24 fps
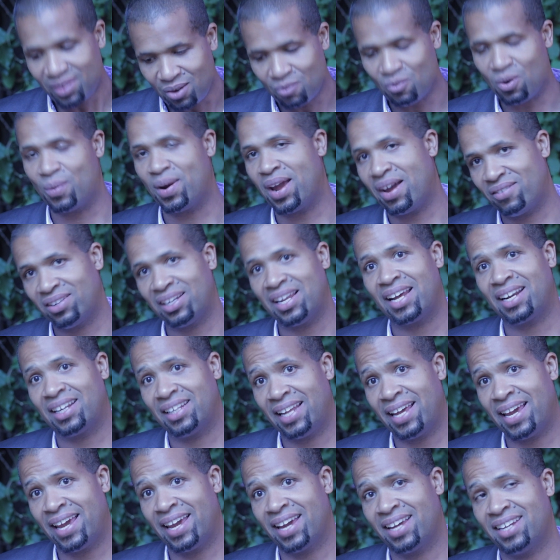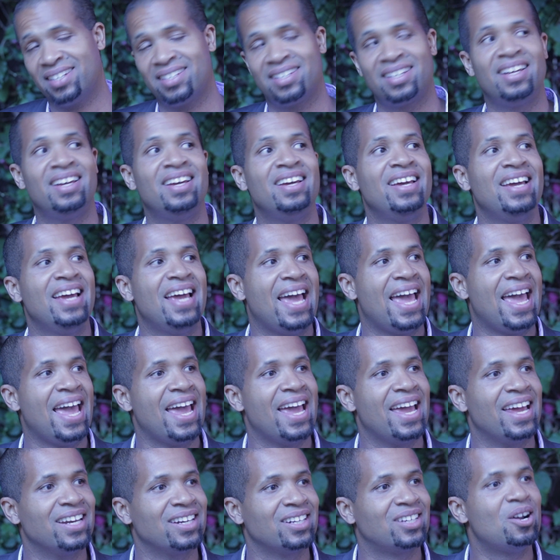Where we have a lot of land,
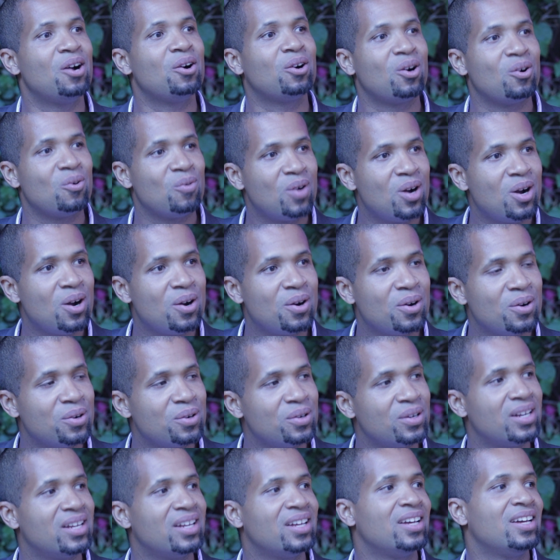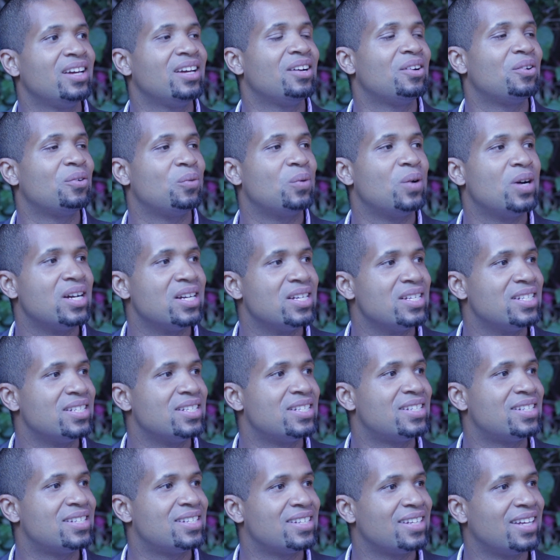and Coco Road
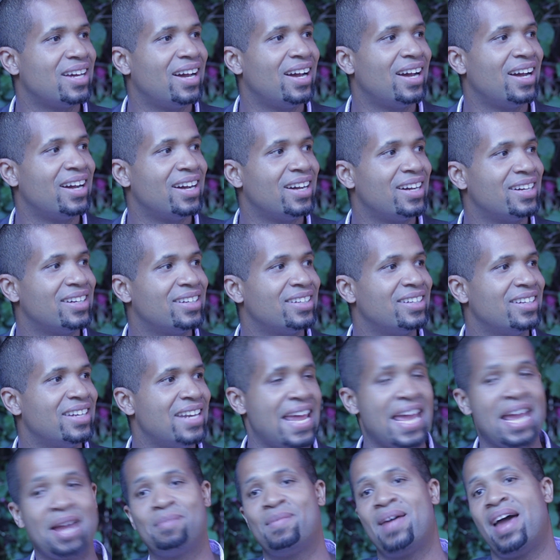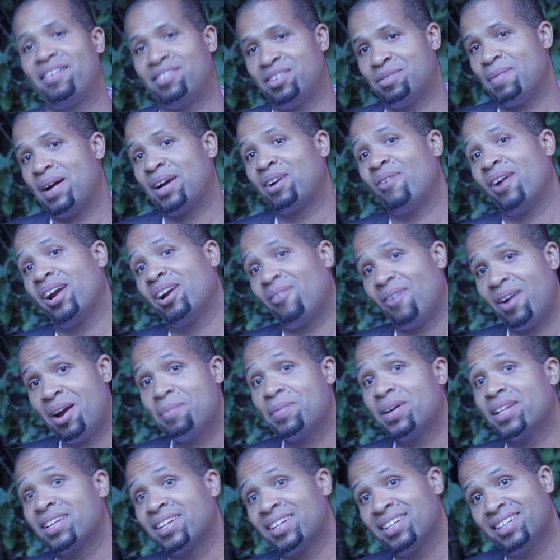was named after my great
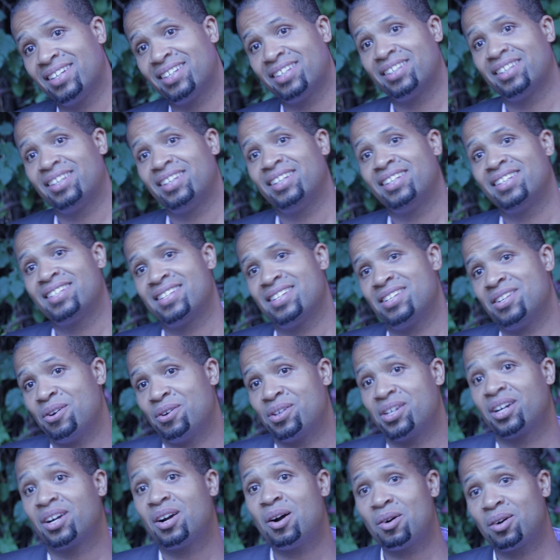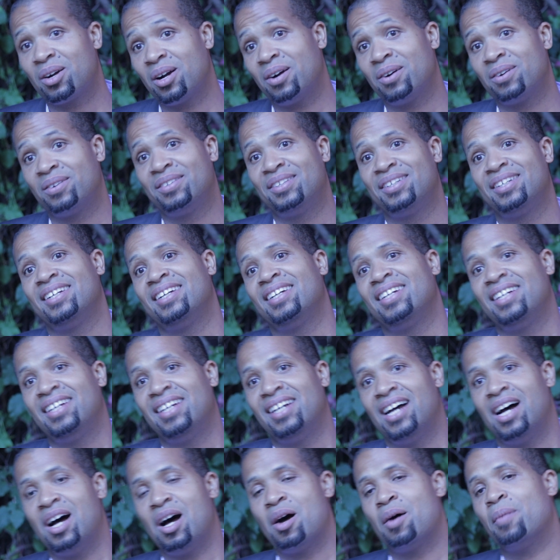grandmother, Sidonia Coco.
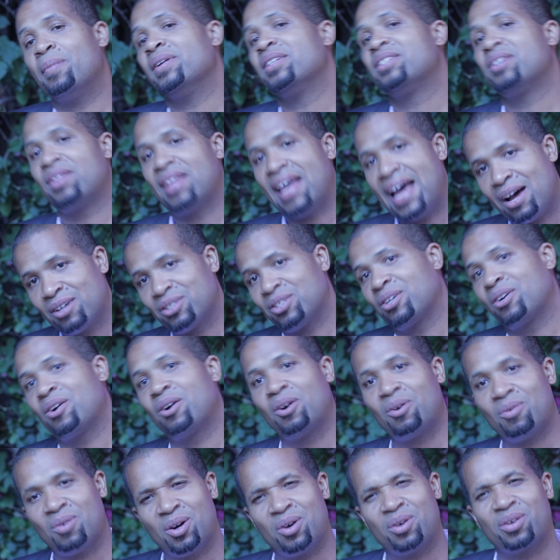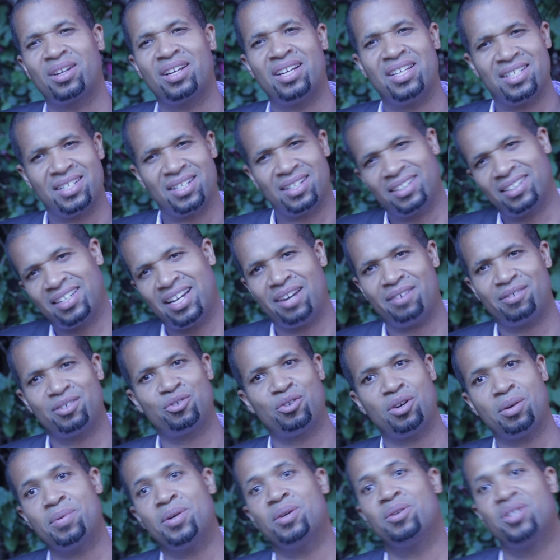And so the House on Coco Road is a kind of
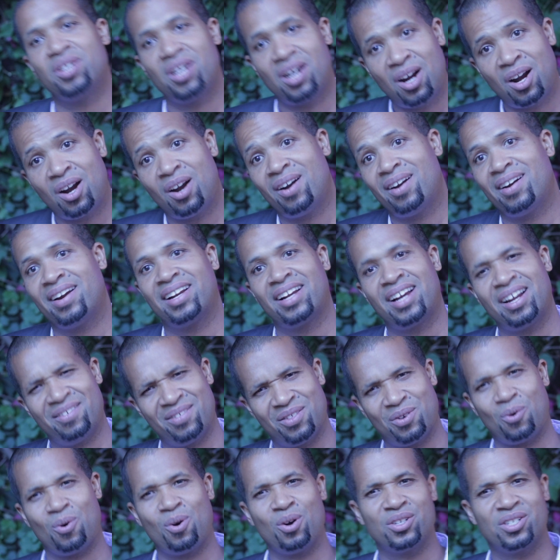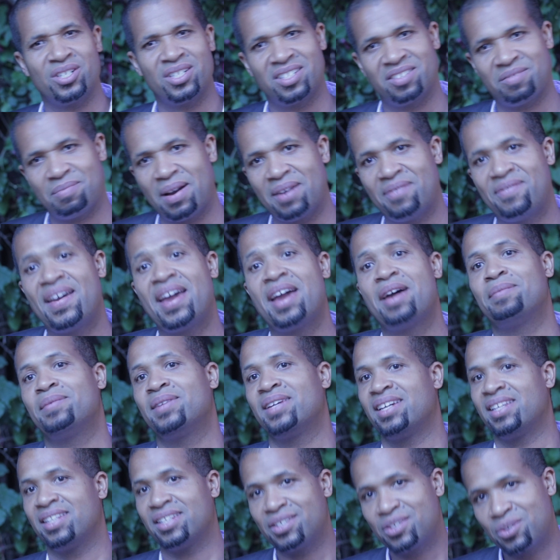tribute to her and kind of the origins of my
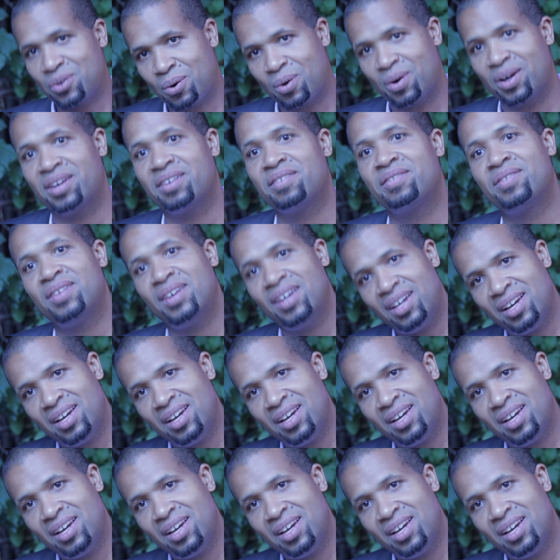family and the story of